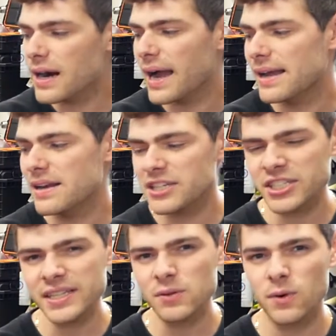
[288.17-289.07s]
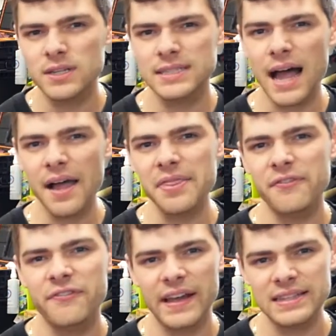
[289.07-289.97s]
I initially was on the
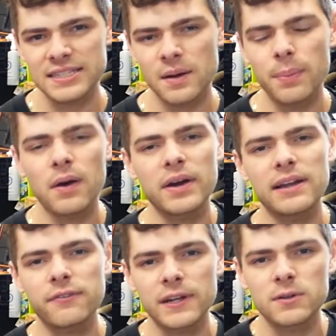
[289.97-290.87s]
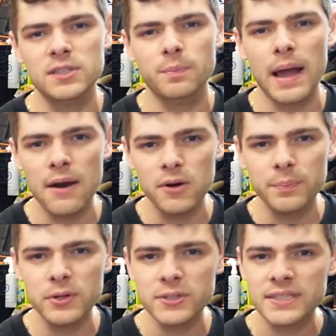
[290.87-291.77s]
fence about if there was a power
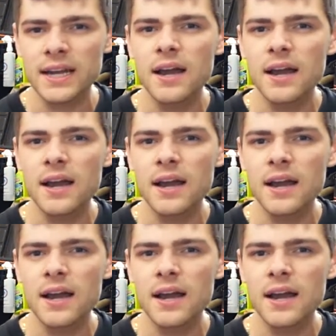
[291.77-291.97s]
boost.